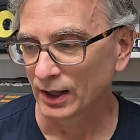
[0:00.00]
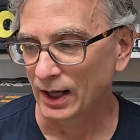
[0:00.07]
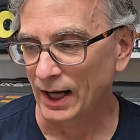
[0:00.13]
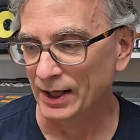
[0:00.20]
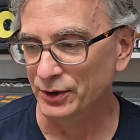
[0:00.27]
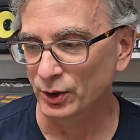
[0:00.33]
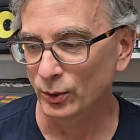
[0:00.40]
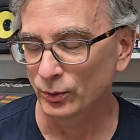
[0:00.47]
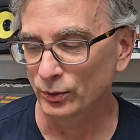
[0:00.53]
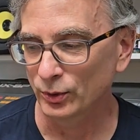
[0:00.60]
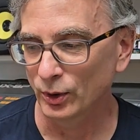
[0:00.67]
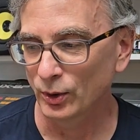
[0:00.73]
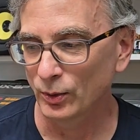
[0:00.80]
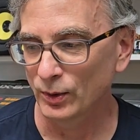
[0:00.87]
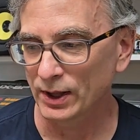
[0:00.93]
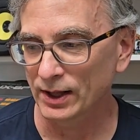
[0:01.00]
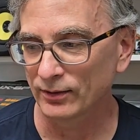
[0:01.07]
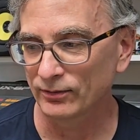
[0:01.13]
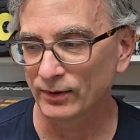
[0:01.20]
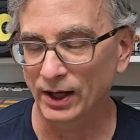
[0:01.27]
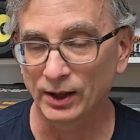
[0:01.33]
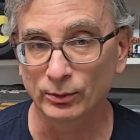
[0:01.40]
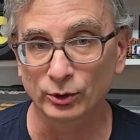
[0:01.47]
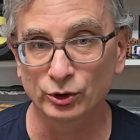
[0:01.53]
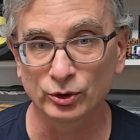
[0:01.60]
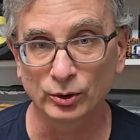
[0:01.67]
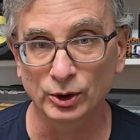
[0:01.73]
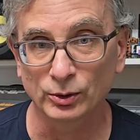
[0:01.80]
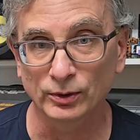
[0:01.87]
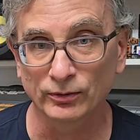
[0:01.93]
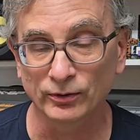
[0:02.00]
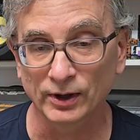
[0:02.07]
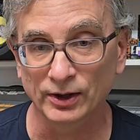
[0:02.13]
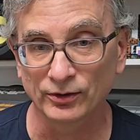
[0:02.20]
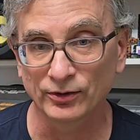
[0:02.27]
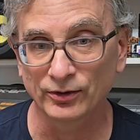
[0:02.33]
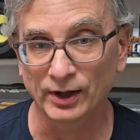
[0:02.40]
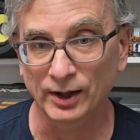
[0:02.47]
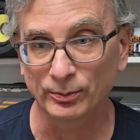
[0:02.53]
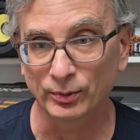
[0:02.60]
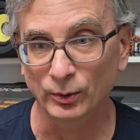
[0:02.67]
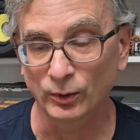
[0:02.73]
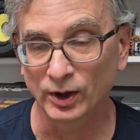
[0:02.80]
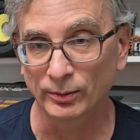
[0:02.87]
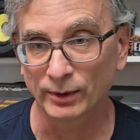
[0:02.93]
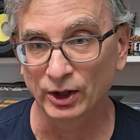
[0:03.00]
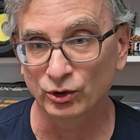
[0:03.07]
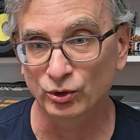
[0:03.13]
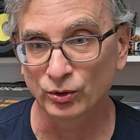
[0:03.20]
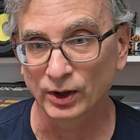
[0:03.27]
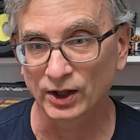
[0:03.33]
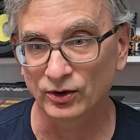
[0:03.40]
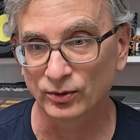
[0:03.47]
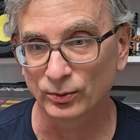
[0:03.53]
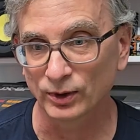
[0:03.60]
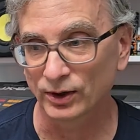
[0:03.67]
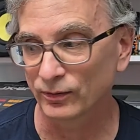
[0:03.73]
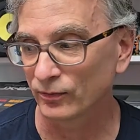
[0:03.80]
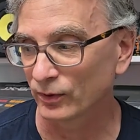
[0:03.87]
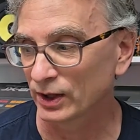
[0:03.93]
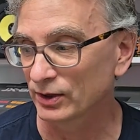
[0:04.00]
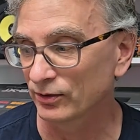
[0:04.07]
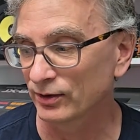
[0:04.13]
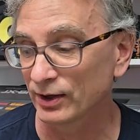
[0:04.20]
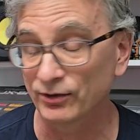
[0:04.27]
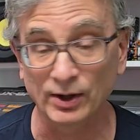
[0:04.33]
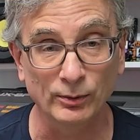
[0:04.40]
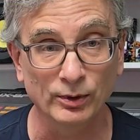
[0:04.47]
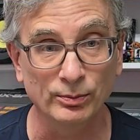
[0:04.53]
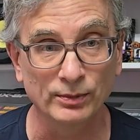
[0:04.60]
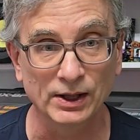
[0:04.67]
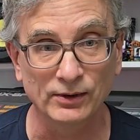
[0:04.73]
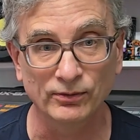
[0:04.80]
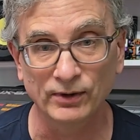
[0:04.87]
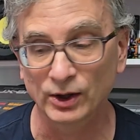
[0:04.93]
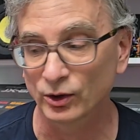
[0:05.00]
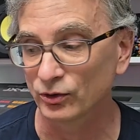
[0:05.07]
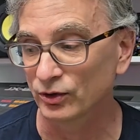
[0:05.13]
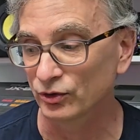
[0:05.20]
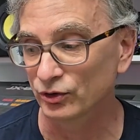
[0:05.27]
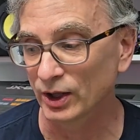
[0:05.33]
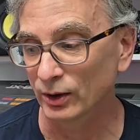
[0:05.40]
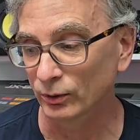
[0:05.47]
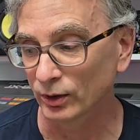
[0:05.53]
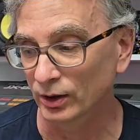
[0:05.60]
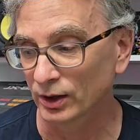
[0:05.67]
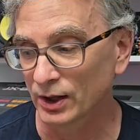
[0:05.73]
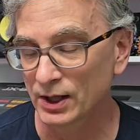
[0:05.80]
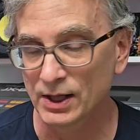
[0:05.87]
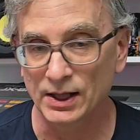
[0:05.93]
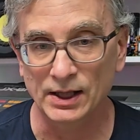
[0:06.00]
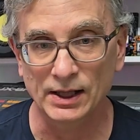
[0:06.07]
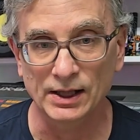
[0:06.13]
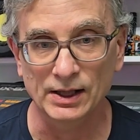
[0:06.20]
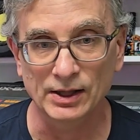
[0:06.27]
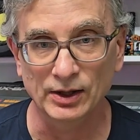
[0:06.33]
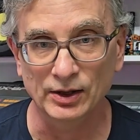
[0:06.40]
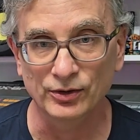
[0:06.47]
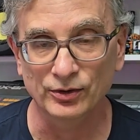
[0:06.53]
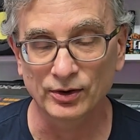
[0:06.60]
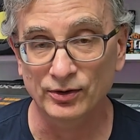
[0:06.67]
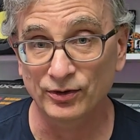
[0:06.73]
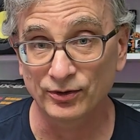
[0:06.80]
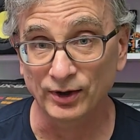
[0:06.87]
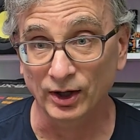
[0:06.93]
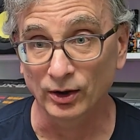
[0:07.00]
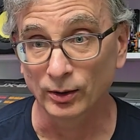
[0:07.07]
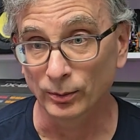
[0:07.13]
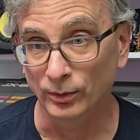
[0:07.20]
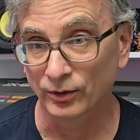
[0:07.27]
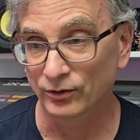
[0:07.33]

I don't know if I will show you a friend set, but one of my tricks with friend sets and with minifigures in general is stick them.